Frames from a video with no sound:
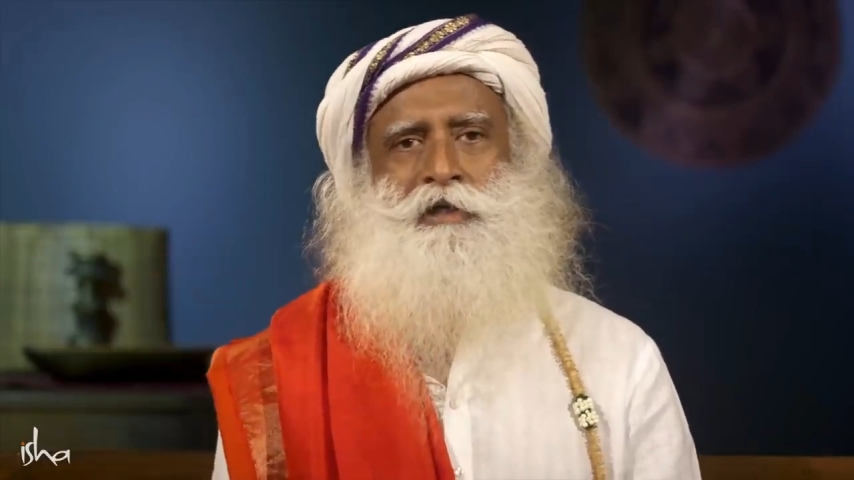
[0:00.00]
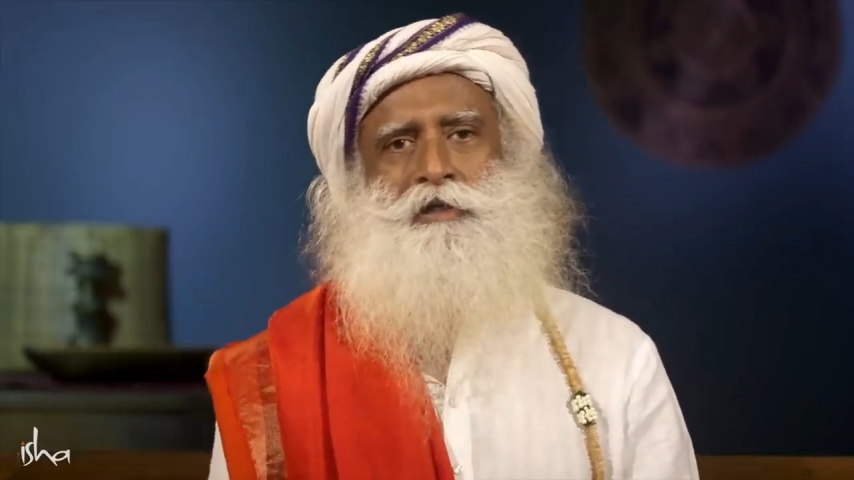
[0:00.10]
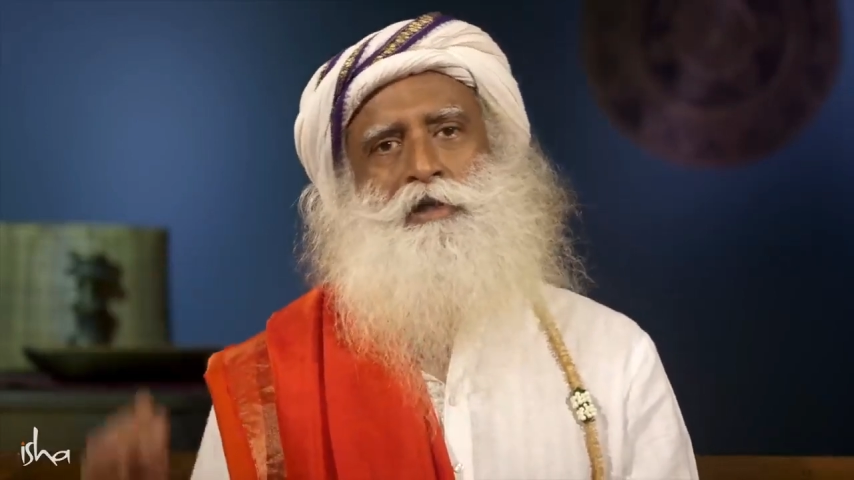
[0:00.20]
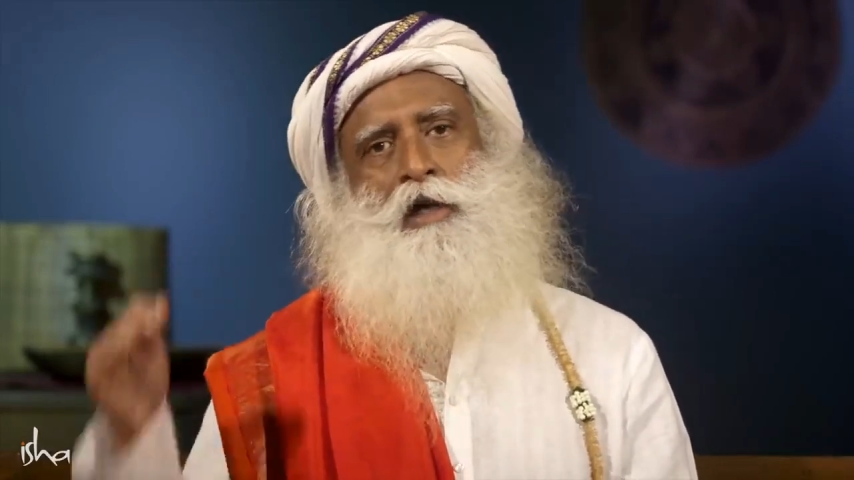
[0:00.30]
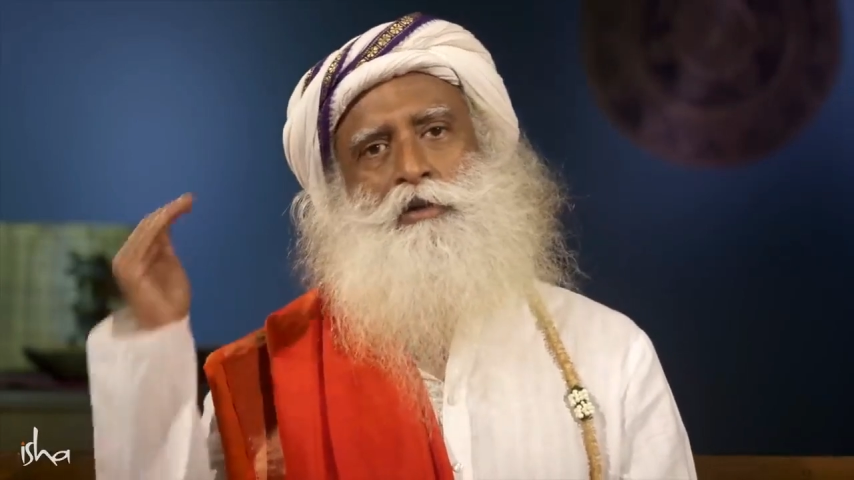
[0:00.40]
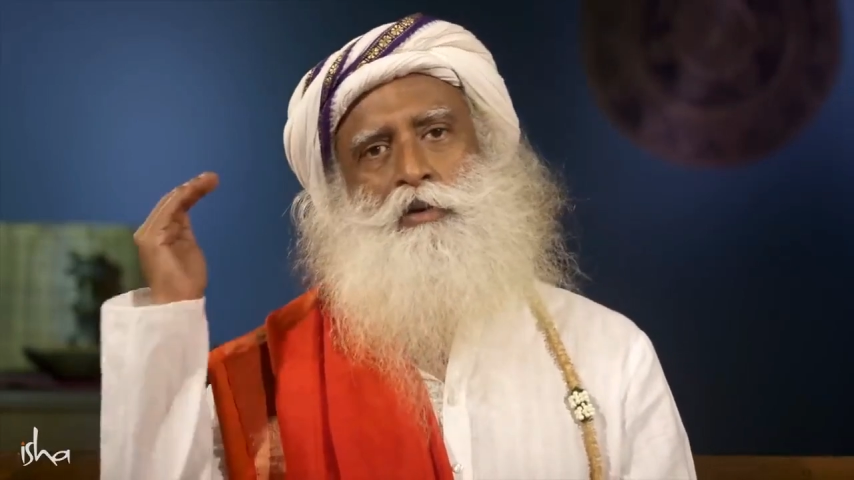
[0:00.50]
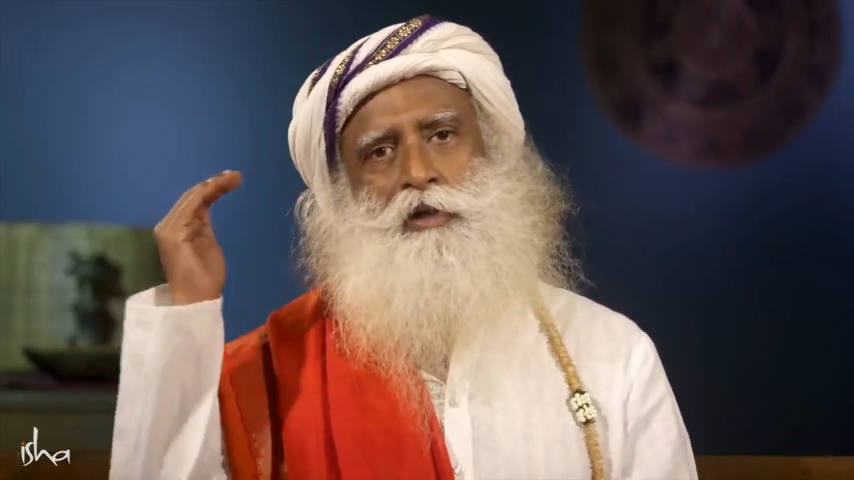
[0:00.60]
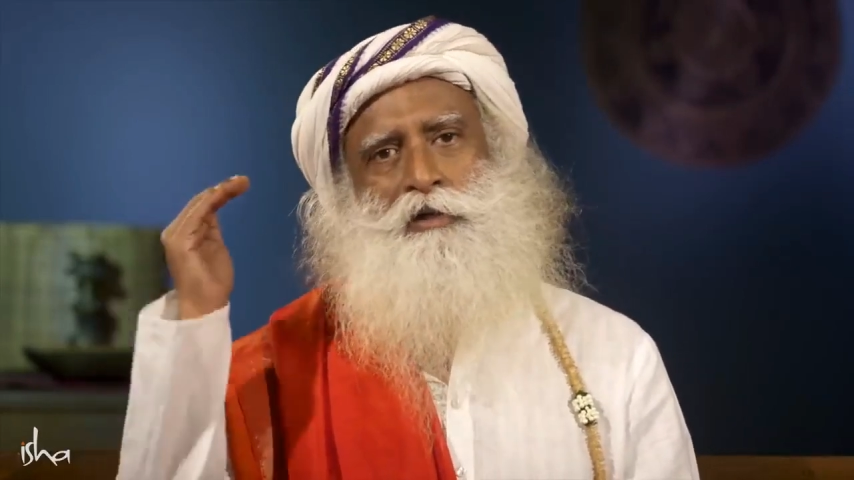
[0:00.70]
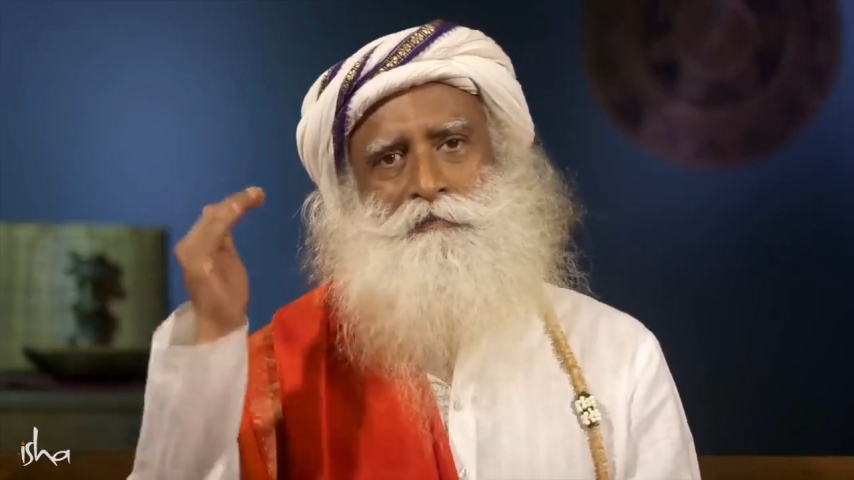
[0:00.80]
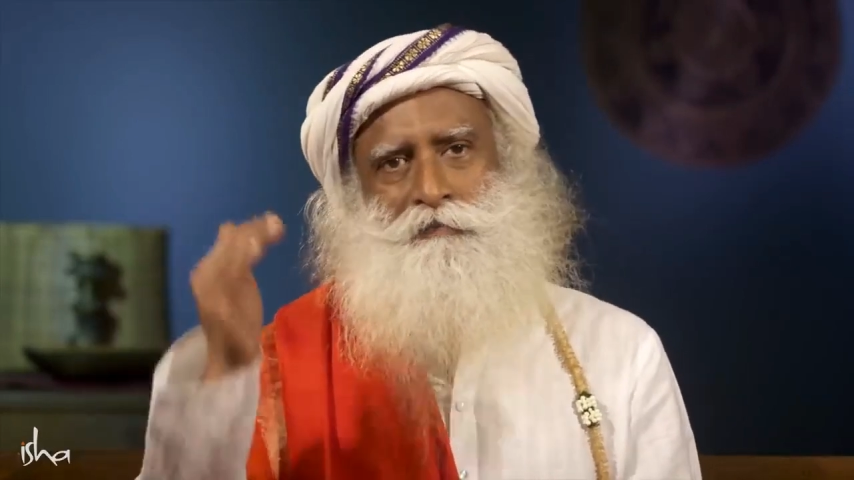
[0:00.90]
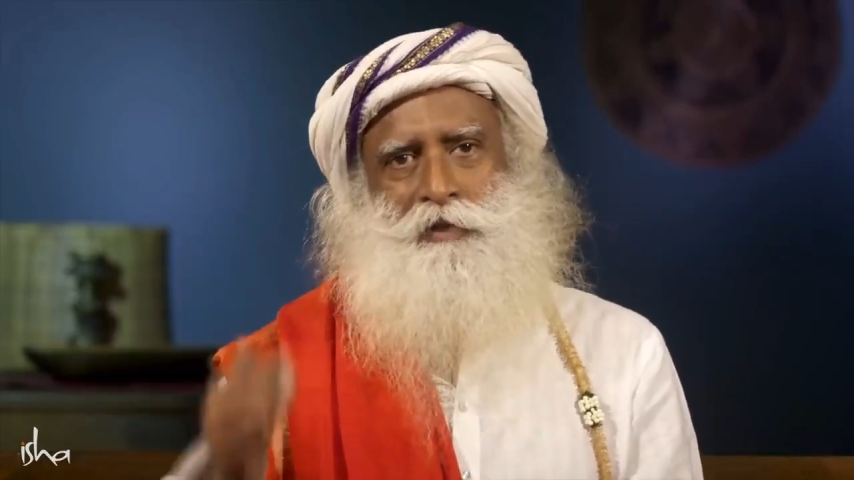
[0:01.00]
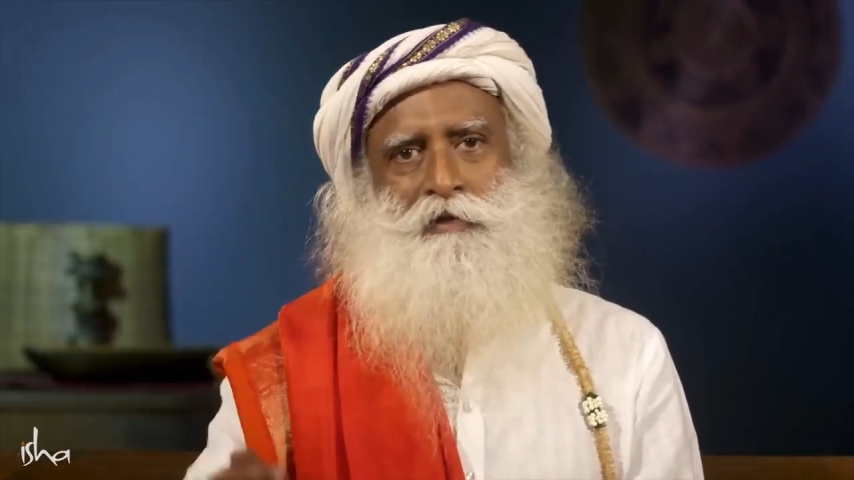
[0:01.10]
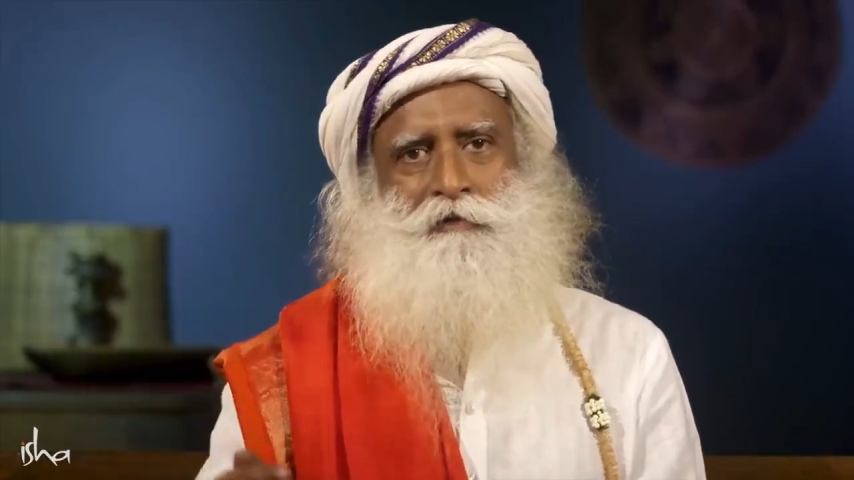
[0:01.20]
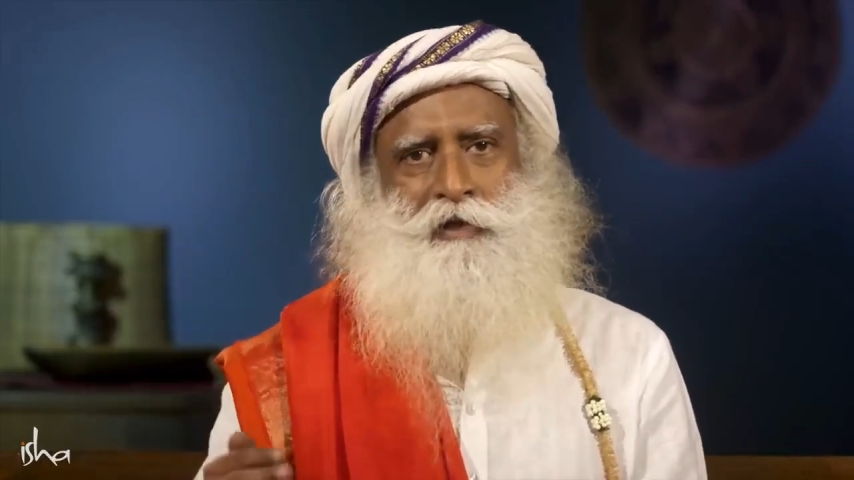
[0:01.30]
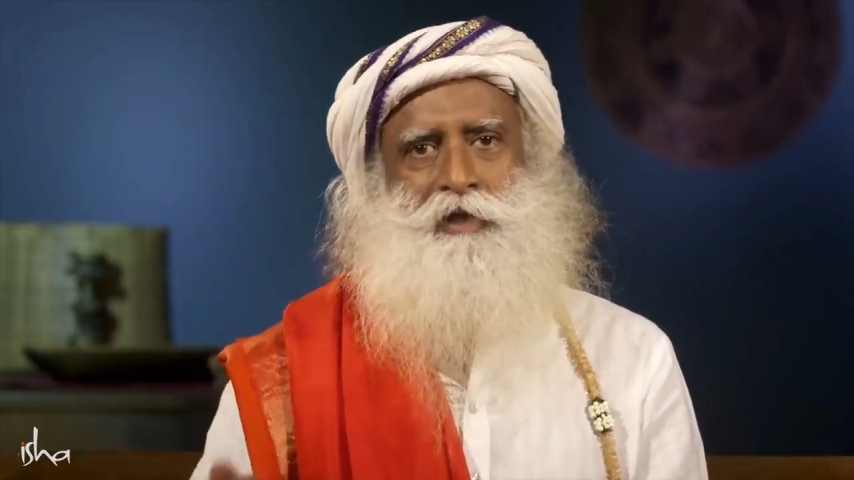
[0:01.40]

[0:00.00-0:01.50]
It is not going for